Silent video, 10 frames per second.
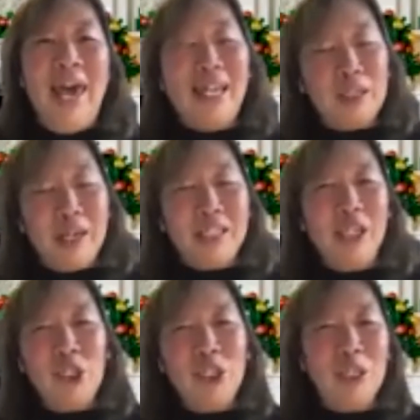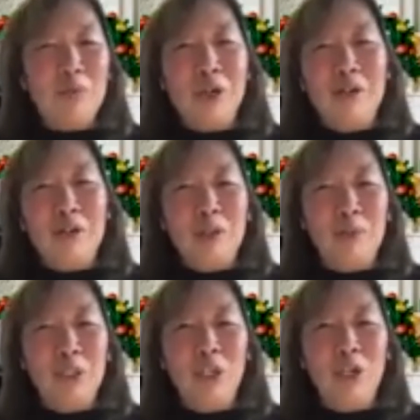expectations and
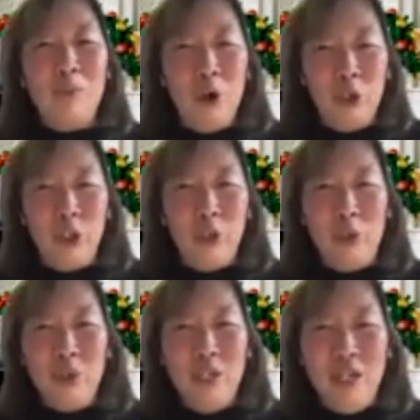pronouncements upon you.